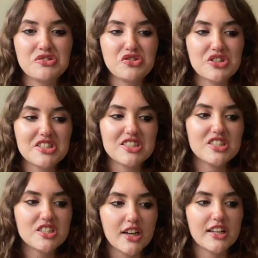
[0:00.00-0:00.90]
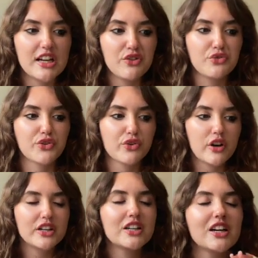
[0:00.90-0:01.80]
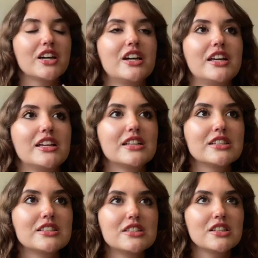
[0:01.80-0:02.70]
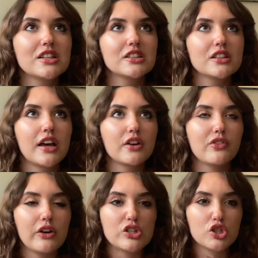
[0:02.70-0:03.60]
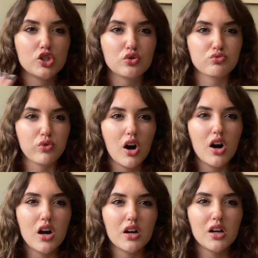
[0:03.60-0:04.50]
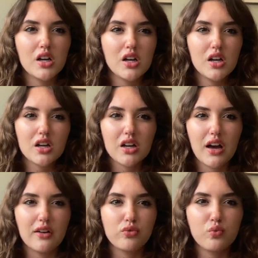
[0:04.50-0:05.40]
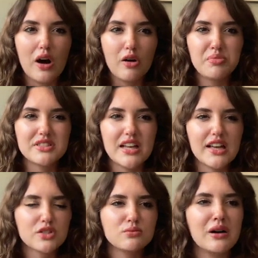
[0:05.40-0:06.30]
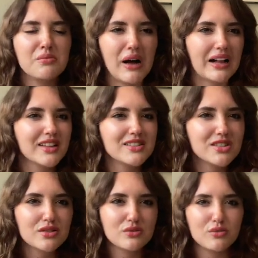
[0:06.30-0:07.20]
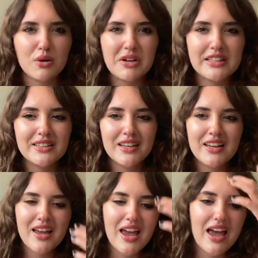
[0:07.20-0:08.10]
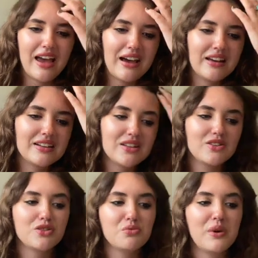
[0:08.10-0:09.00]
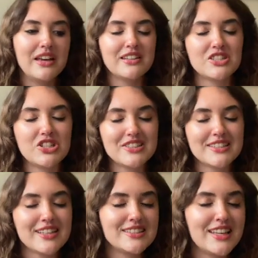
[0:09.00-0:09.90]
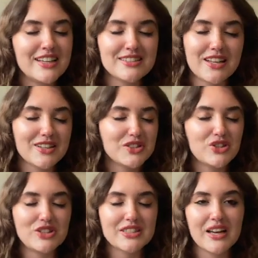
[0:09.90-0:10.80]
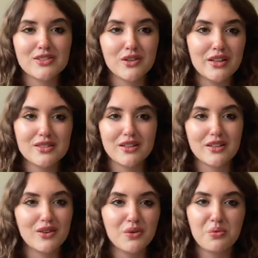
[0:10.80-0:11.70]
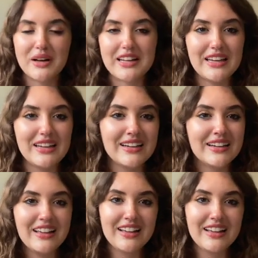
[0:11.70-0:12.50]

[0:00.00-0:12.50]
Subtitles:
just stunning. Veronica is like a very strong, kind of well-possessed, well-balanced woman. And the way that she says things, like, she just has all these little witty